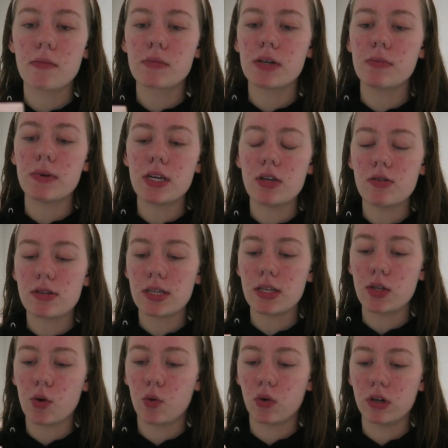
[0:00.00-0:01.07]
I'm going to be using
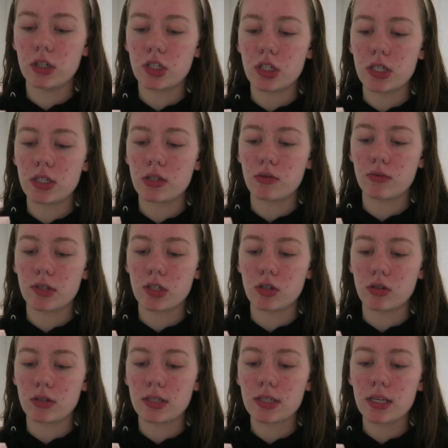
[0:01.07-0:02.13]
the Origins
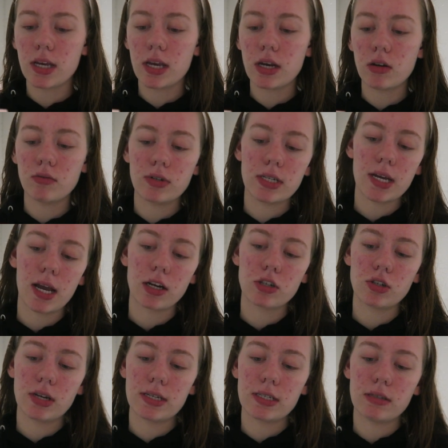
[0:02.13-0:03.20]
Original Skin
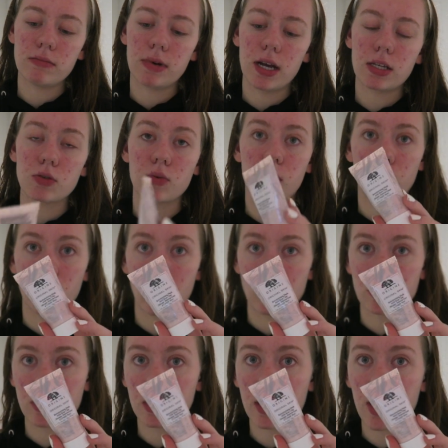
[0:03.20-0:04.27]
Retexturizing Mask with
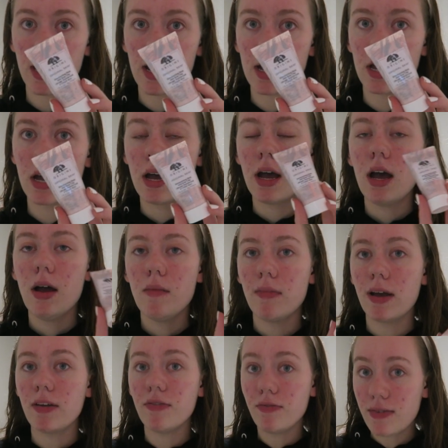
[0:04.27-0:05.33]
Rose Clay.
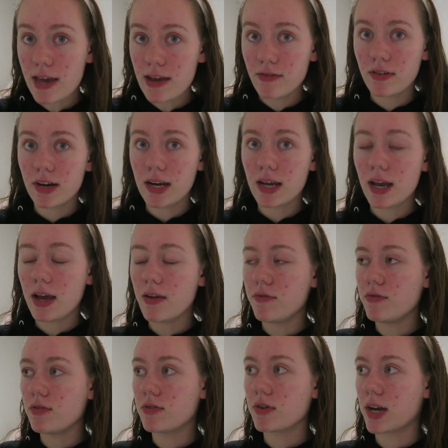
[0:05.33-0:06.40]
My favorite,
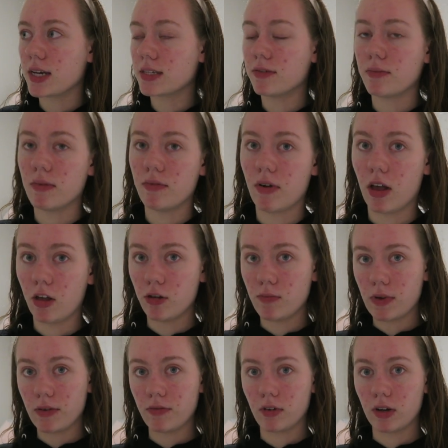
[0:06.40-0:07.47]
if you guys have been following
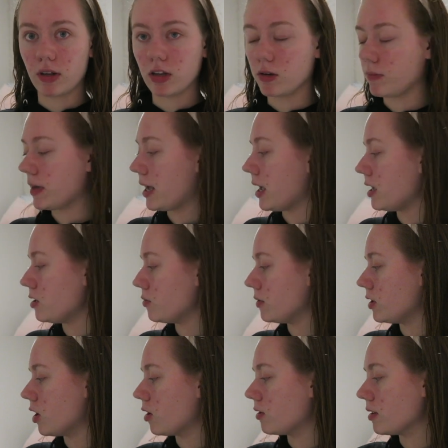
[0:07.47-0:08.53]
me for a little bit, you
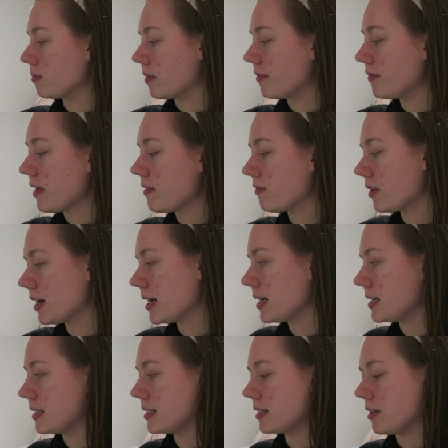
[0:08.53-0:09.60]
would know that my favorite
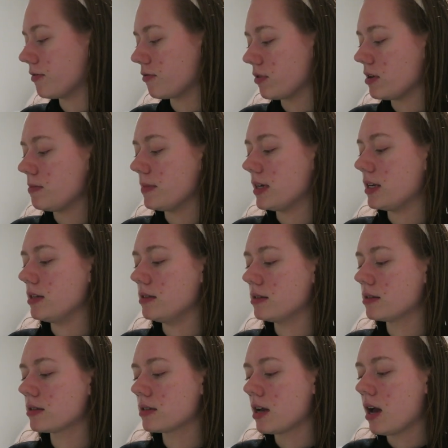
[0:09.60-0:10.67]
is the
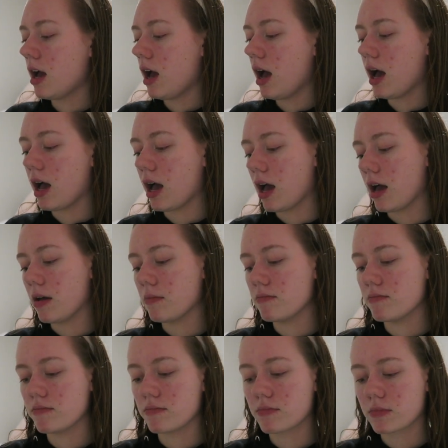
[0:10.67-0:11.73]
Freeman's
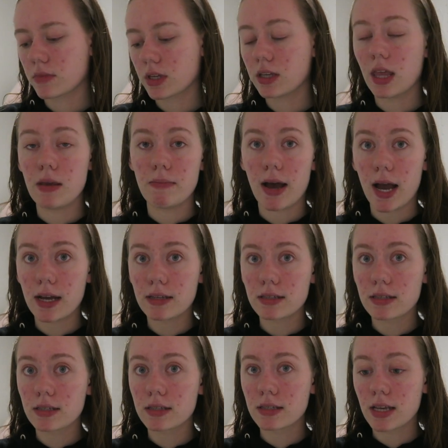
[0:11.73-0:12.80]
um, clay
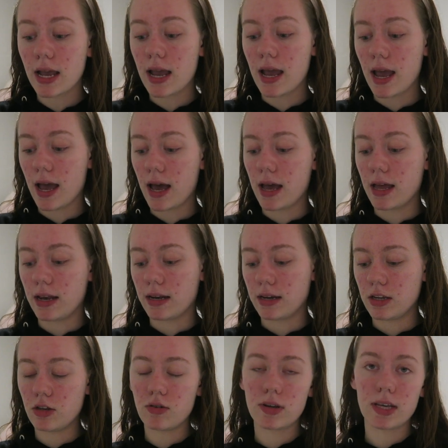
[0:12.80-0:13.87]
masks
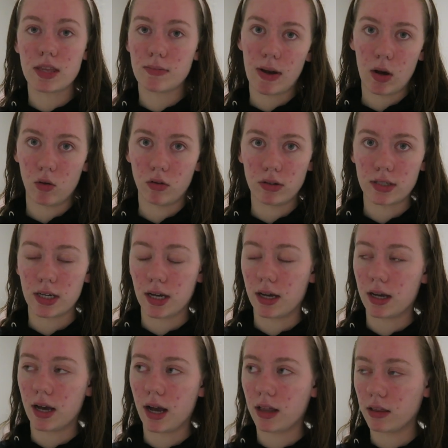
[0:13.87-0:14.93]
and you can get them at Ulta.
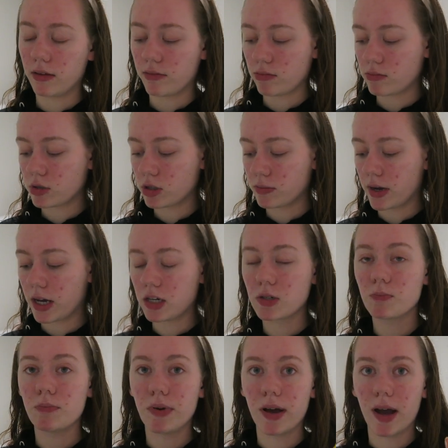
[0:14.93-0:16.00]
I love them so much,
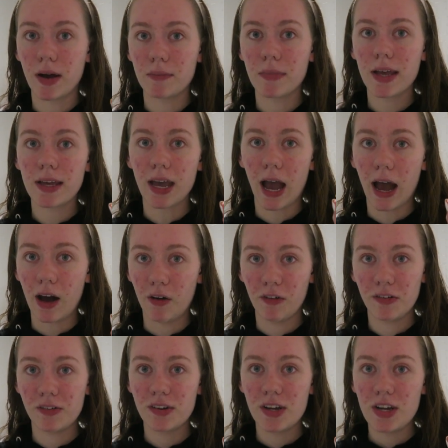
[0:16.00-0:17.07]
but I'm like
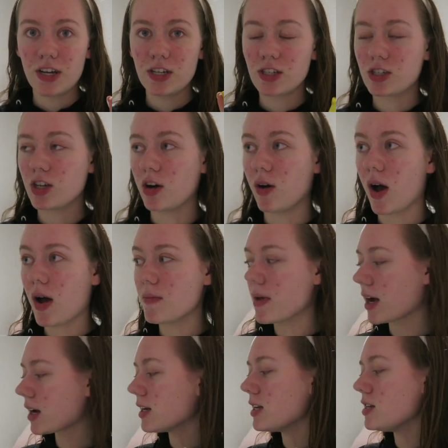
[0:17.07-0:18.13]
out so I'm
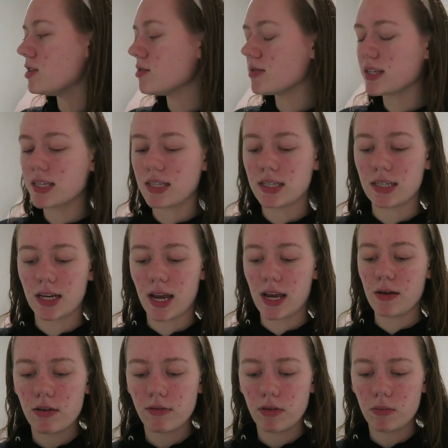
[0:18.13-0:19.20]
not gonna use it
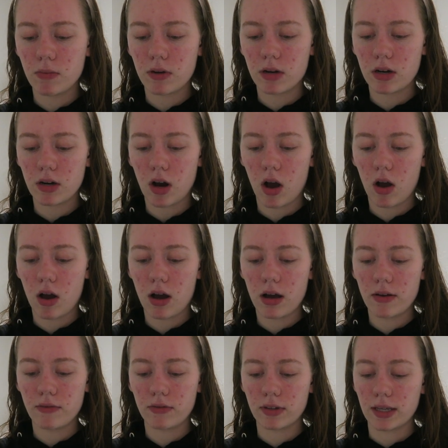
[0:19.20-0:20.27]
tonight. You have to put it
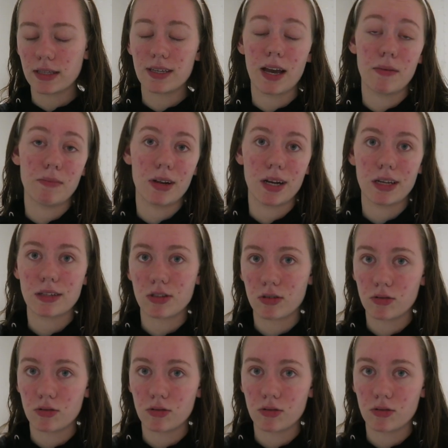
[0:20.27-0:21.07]
on for like 10 minutes.